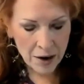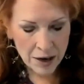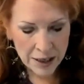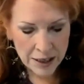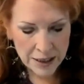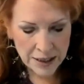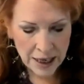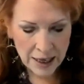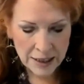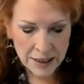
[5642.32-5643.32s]
Aaron and his
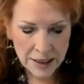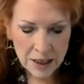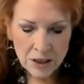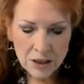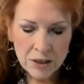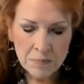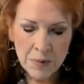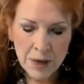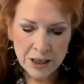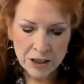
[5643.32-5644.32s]
sons to
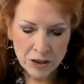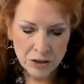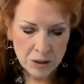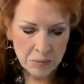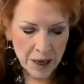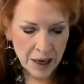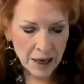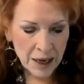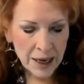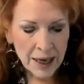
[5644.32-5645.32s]
minister to
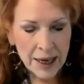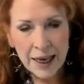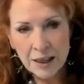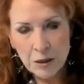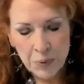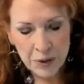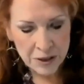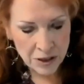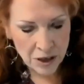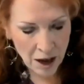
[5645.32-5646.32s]
me in the
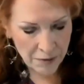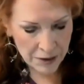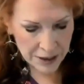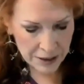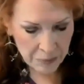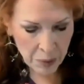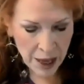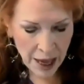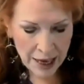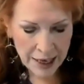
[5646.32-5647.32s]
priest office.
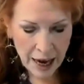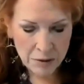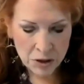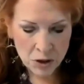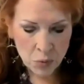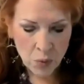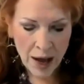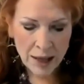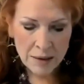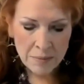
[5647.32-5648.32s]
And I will
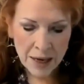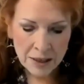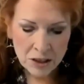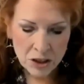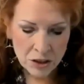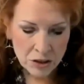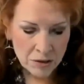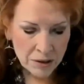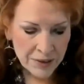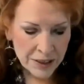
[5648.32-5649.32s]
dwell among the
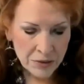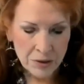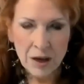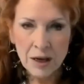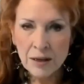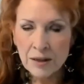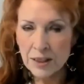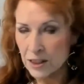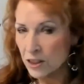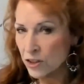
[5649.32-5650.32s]
children of Israel.
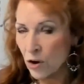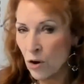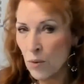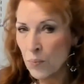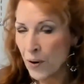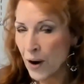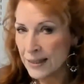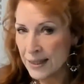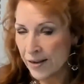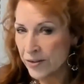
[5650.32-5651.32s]
This is the whole
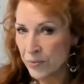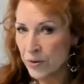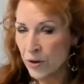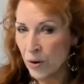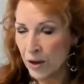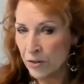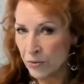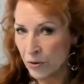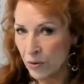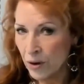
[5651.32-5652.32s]
process that we're going
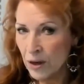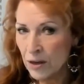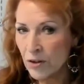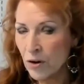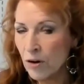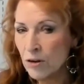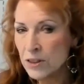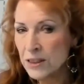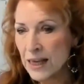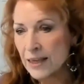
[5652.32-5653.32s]
through, the
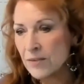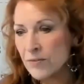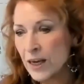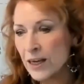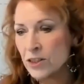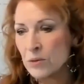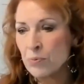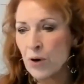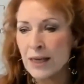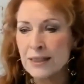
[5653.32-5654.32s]
whole
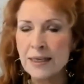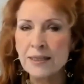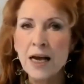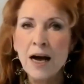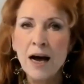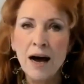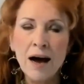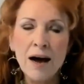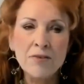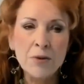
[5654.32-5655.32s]
sanctification process
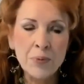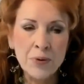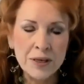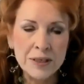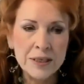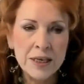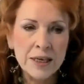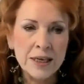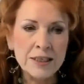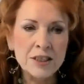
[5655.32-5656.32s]
of the priest
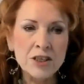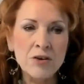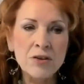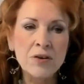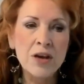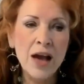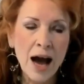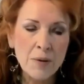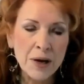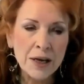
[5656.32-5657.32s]
is so
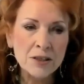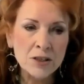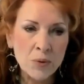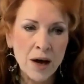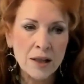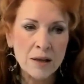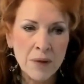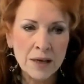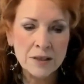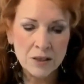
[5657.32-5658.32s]
Yahweh can dwell
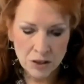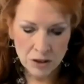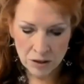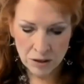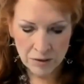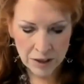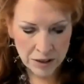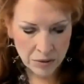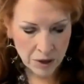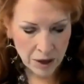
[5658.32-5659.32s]
among the children of
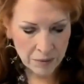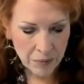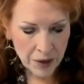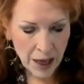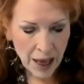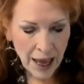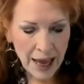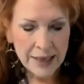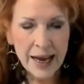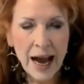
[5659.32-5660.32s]
Israel.
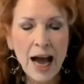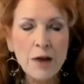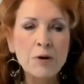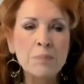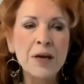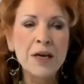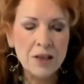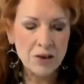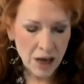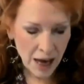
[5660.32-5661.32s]
And I will be
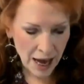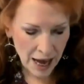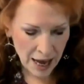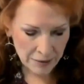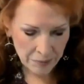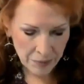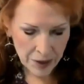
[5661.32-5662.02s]
their God.